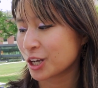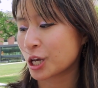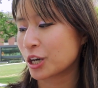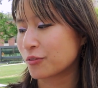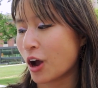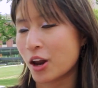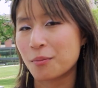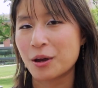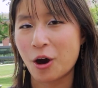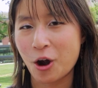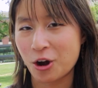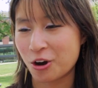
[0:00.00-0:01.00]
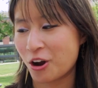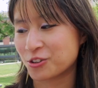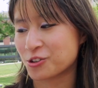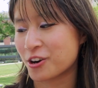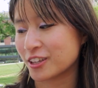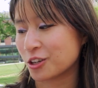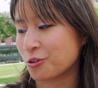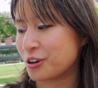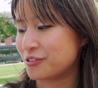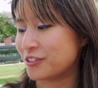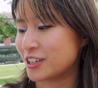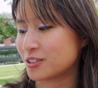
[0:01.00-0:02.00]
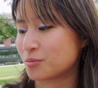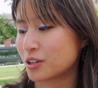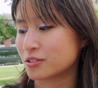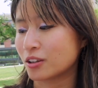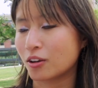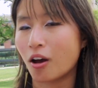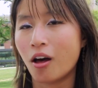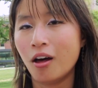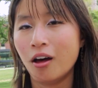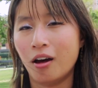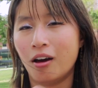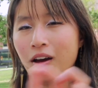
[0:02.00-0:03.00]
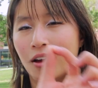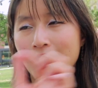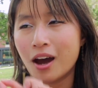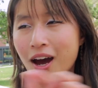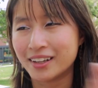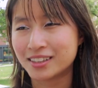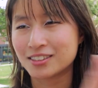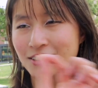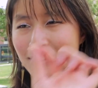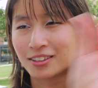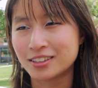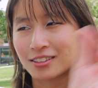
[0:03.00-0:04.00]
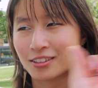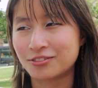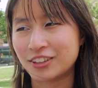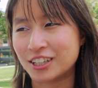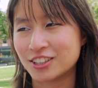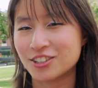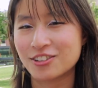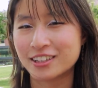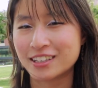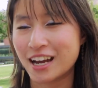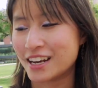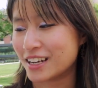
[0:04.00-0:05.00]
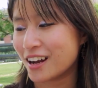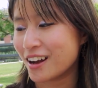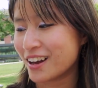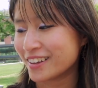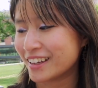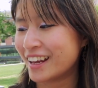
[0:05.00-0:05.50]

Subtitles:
could have gone a bit harder on drawing the koi fish, but I was like, yeah, these are fish, you get the idea.